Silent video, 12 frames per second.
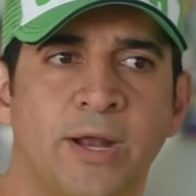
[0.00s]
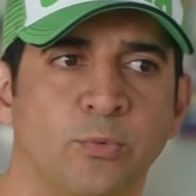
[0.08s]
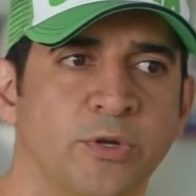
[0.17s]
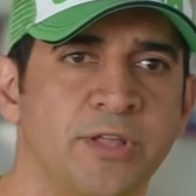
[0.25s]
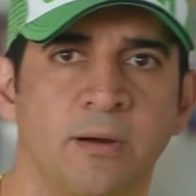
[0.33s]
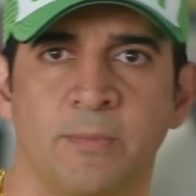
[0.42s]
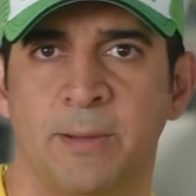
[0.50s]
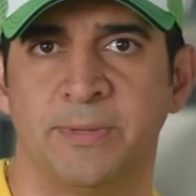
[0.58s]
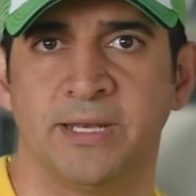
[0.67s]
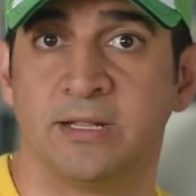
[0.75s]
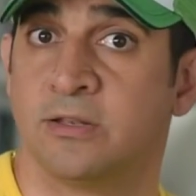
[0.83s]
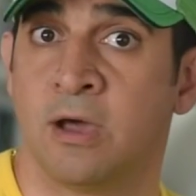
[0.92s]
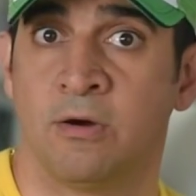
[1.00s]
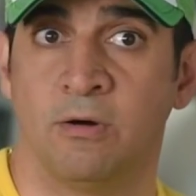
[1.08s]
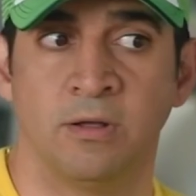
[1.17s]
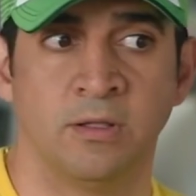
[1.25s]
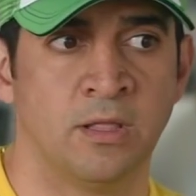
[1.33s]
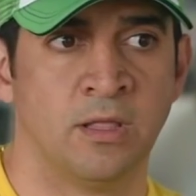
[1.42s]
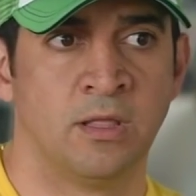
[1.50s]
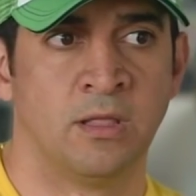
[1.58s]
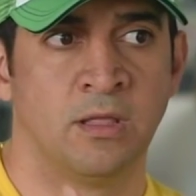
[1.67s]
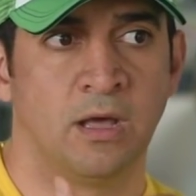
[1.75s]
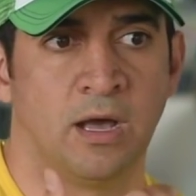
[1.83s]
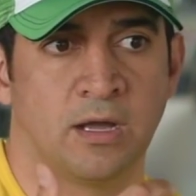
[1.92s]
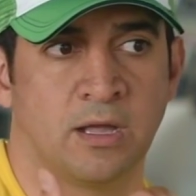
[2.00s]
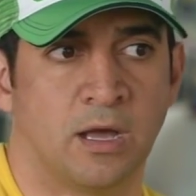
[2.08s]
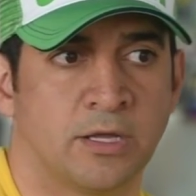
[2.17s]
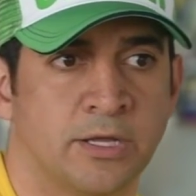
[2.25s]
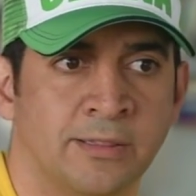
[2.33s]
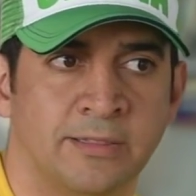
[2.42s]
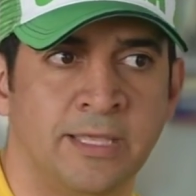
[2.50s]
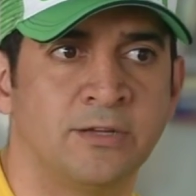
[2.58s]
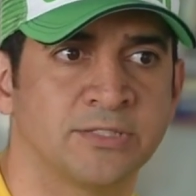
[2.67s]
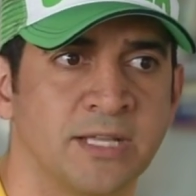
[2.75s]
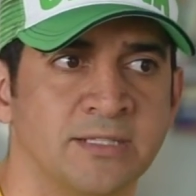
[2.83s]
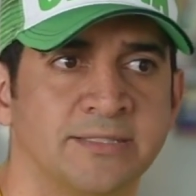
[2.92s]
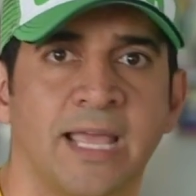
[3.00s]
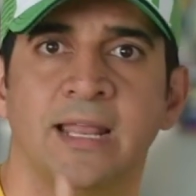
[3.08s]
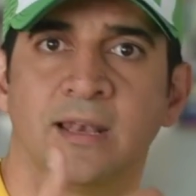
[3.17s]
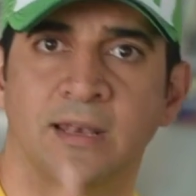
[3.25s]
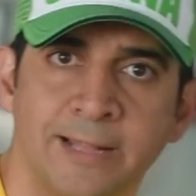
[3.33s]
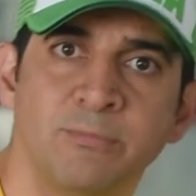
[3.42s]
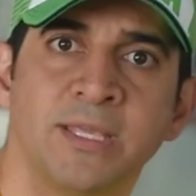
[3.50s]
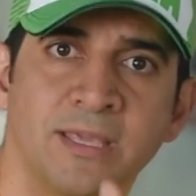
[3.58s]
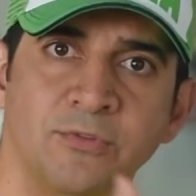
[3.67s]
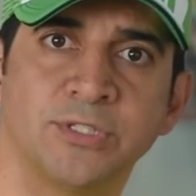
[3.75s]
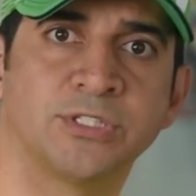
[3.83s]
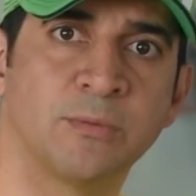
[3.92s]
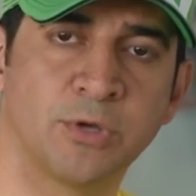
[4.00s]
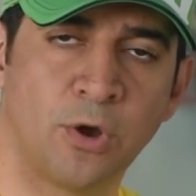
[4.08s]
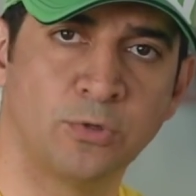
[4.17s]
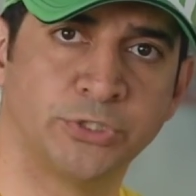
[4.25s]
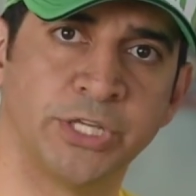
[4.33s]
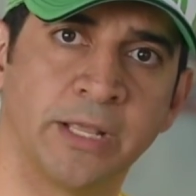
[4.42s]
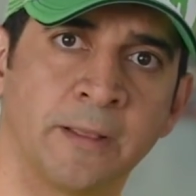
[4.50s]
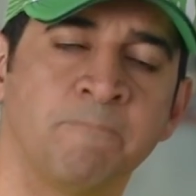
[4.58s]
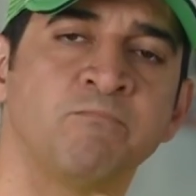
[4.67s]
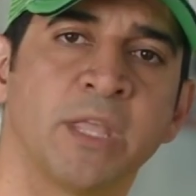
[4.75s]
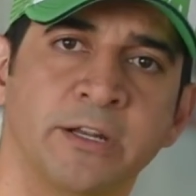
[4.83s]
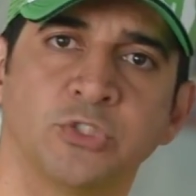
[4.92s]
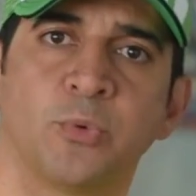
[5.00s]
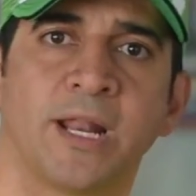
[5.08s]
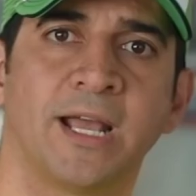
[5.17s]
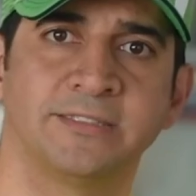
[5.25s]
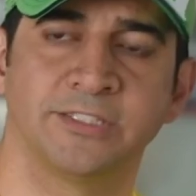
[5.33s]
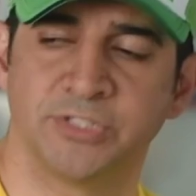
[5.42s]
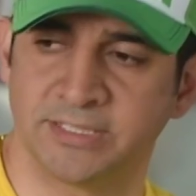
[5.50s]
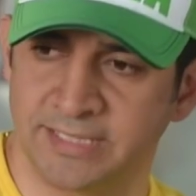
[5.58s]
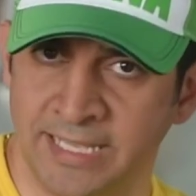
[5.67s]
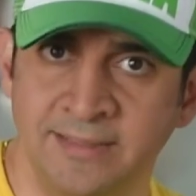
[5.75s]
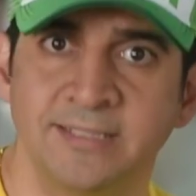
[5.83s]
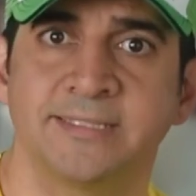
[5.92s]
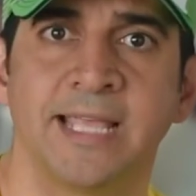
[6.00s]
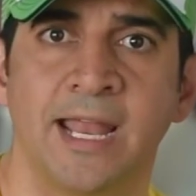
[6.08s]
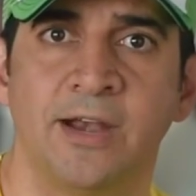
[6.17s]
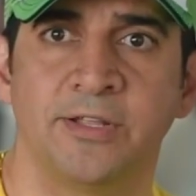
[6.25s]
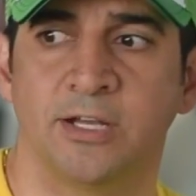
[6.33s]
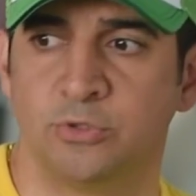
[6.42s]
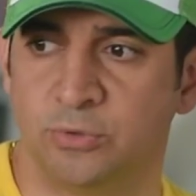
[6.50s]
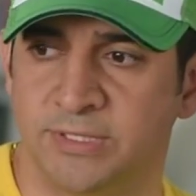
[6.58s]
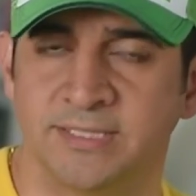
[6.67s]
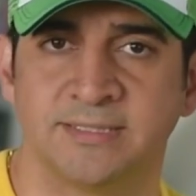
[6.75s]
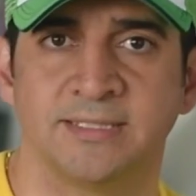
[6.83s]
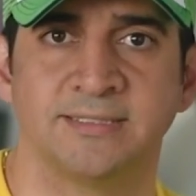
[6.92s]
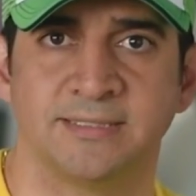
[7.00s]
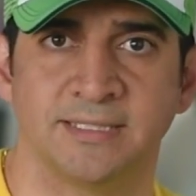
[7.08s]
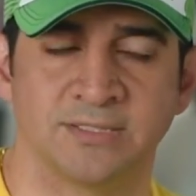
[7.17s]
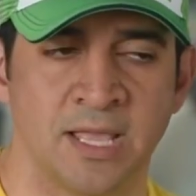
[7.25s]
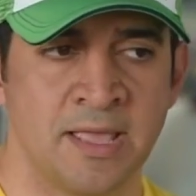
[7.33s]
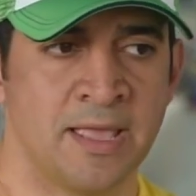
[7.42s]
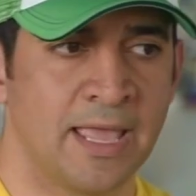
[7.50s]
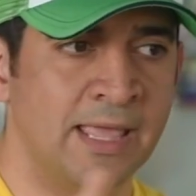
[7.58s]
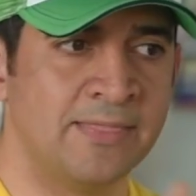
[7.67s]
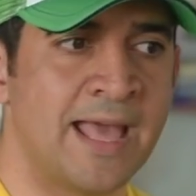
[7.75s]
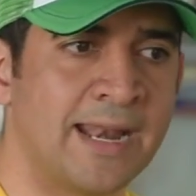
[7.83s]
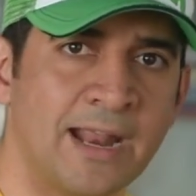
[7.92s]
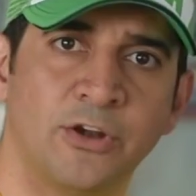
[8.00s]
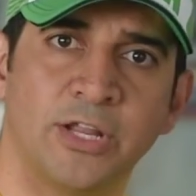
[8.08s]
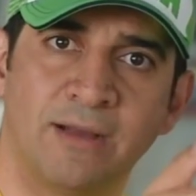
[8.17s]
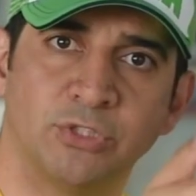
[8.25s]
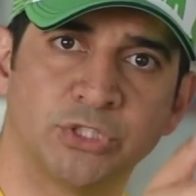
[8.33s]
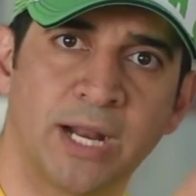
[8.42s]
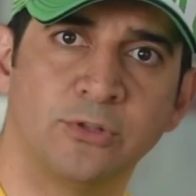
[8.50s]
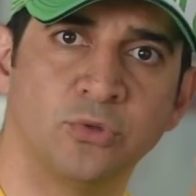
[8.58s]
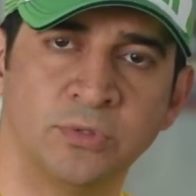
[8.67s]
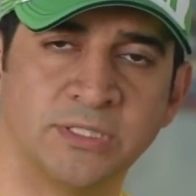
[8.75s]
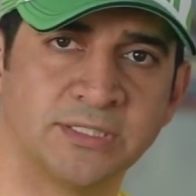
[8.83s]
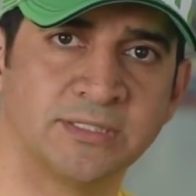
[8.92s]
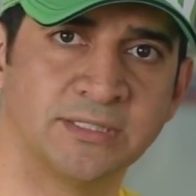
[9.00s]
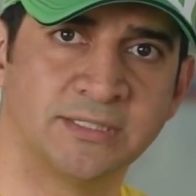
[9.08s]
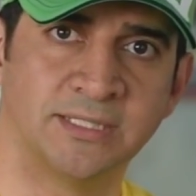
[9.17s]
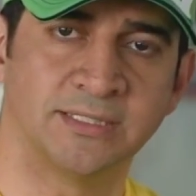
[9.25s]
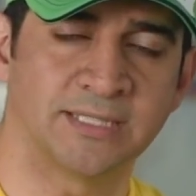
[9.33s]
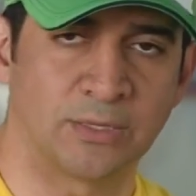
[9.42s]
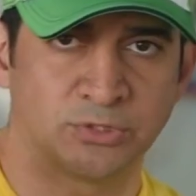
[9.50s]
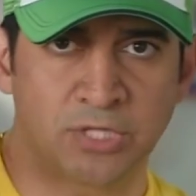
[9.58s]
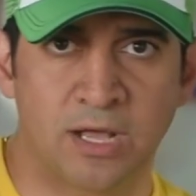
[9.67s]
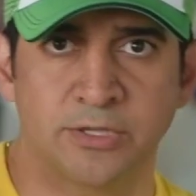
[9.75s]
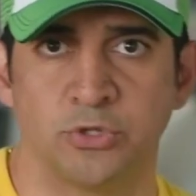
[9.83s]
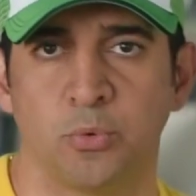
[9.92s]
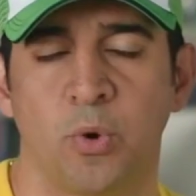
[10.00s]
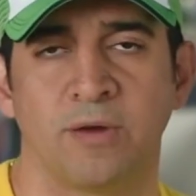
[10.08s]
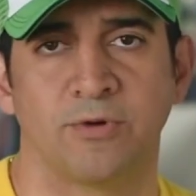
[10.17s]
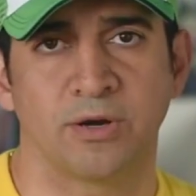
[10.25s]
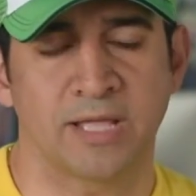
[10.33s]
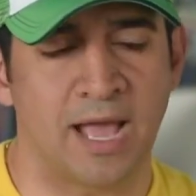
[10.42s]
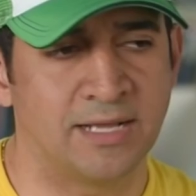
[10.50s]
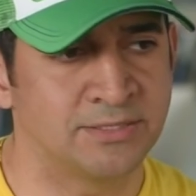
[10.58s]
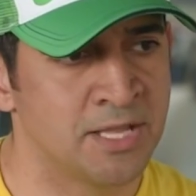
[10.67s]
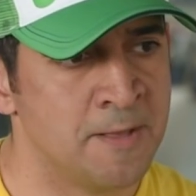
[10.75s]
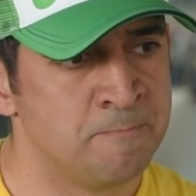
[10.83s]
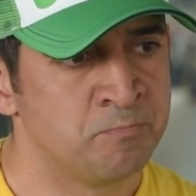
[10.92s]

Great, we're done, now meeting. No. A good leader is going to say, let me give you some coaching. Here's what I suggest. In this area, do this, this, this. In that area, have you tried doing this, this, this? I was talking to one of our guys,